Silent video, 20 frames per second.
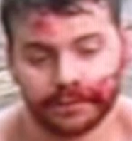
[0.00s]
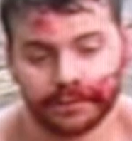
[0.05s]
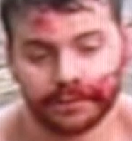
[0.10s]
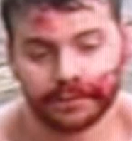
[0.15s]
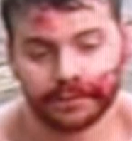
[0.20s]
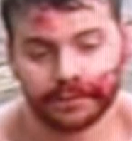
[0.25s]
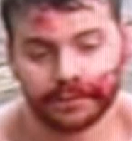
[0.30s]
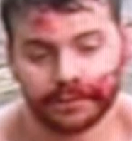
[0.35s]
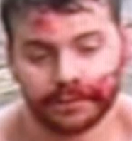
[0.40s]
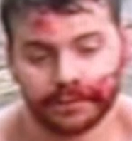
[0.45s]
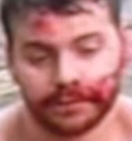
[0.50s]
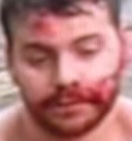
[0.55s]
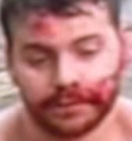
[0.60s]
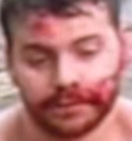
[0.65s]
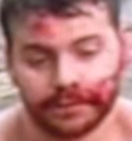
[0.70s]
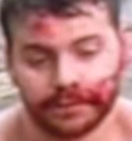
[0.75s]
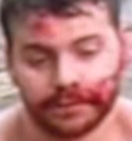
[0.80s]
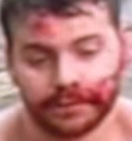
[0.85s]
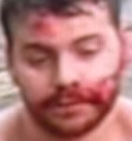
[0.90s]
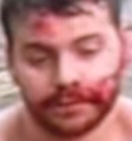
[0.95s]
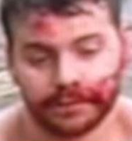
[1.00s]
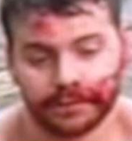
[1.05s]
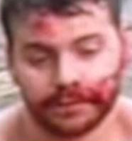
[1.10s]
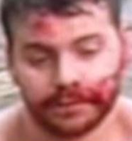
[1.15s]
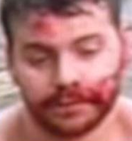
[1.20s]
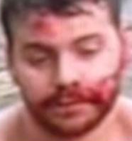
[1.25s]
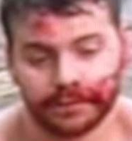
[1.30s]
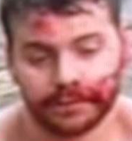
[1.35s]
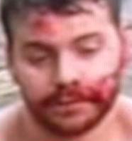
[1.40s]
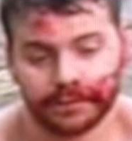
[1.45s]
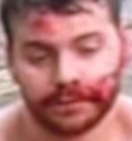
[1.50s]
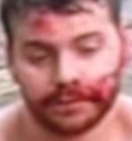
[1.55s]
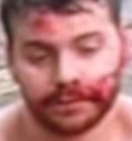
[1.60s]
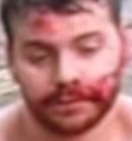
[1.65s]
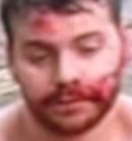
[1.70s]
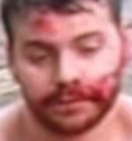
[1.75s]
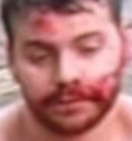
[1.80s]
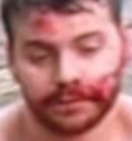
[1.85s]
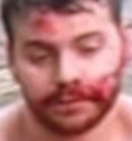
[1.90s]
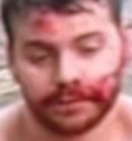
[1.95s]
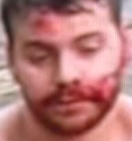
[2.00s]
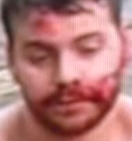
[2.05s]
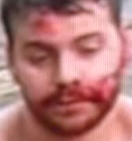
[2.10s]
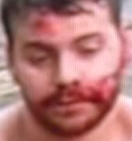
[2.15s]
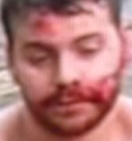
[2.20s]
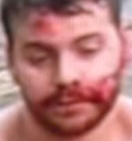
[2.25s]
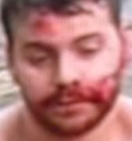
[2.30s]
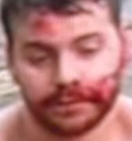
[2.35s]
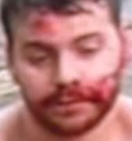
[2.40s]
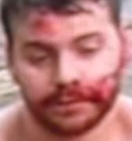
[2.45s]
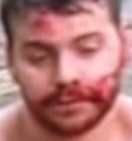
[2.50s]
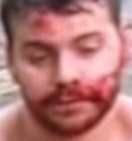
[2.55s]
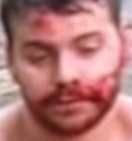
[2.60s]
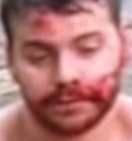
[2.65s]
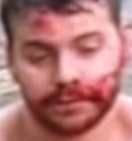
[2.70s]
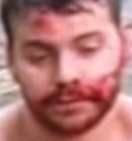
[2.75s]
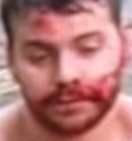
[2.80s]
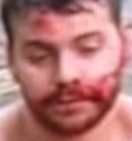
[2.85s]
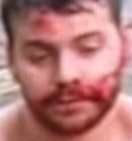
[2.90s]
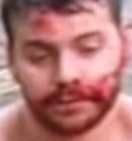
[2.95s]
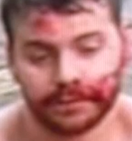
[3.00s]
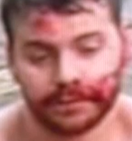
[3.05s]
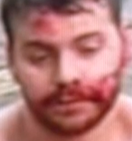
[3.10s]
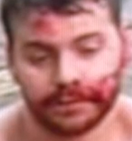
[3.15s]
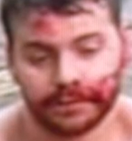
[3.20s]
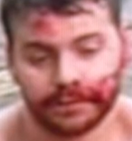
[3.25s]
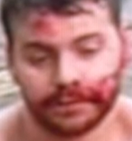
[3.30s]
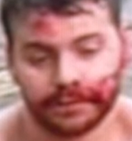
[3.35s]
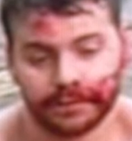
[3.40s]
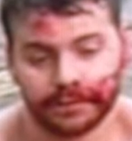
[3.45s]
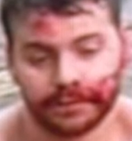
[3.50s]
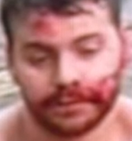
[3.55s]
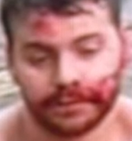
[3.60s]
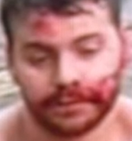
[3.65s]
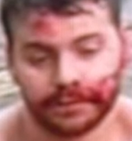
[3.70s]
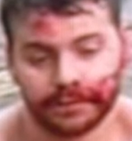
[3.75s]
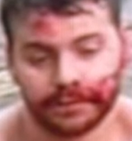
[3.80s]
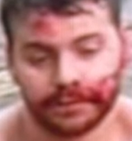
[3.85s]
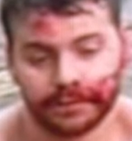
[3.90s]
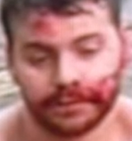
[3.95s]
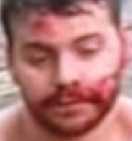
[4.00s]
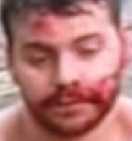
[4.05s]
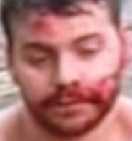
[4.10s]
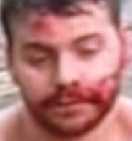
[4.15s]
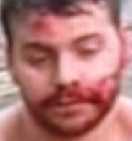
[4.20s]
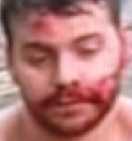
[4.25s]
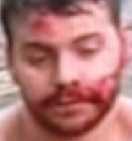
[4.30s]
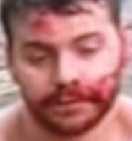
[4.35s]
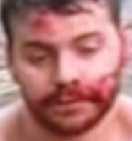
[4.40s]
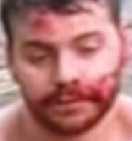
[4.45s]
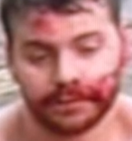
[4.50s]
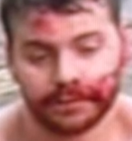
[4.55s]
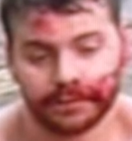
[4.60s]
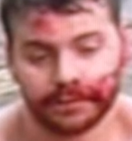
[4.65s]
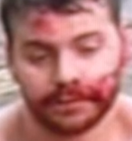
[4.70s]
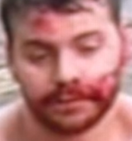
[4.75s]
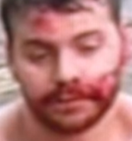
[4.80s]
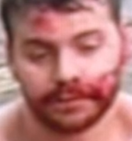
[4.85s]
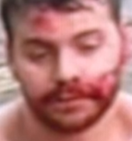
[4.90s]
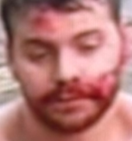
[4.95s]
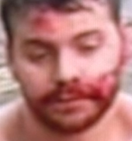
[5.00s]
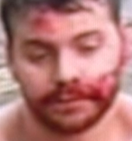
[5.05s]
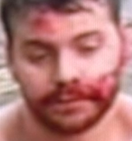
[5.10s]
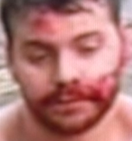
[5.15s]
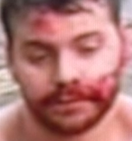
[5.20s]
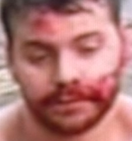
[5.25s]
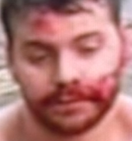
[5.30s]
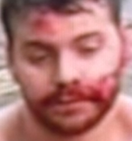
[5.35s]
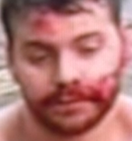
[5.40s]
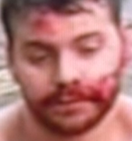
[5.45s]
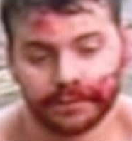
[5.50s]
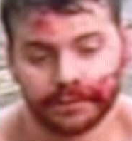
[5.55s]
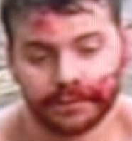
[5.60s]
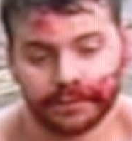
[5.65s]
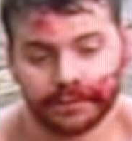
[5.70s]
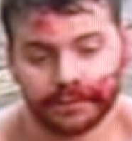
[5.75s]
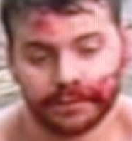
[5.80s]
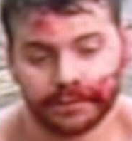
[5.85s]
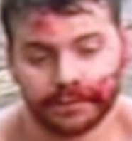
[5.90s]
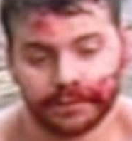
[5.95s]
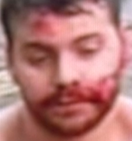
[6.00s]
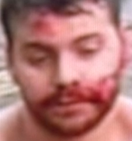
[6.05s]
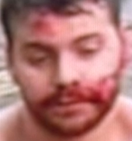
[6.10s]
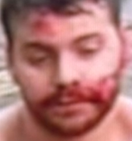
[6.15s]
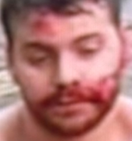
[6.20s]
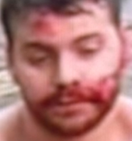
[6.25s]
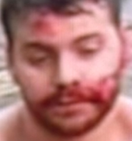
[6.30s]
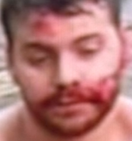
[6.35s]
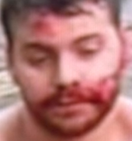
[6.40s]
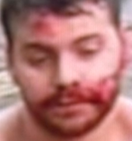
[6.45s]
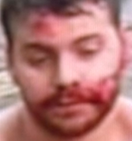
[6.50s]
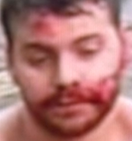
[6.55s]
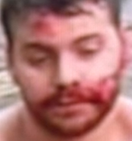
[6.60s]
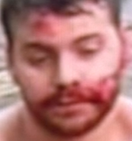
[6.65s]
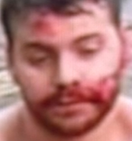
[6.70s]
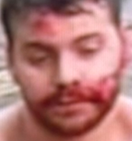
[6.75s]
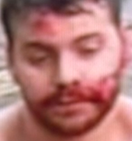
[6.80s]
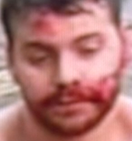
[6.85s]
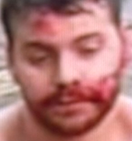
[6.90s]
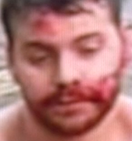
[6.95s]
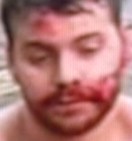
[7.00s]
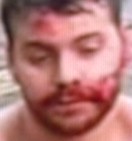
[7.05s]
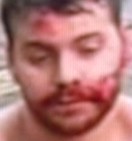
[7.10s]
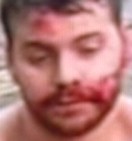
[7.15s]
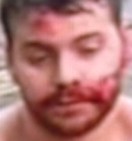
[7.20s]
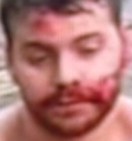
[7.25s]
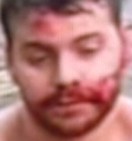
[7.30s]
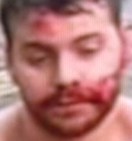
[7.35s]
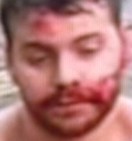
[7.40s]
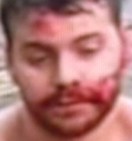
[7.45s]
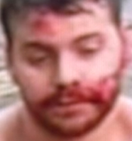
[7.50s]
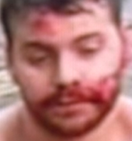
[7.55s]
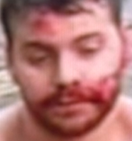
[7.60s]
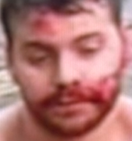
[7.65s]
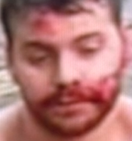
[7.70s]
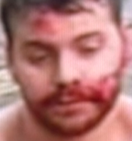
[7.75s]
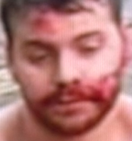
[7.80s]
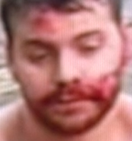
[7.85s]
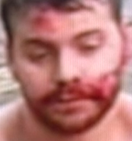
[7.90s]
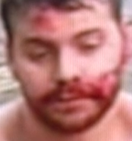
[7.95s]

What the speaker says: (not speaking)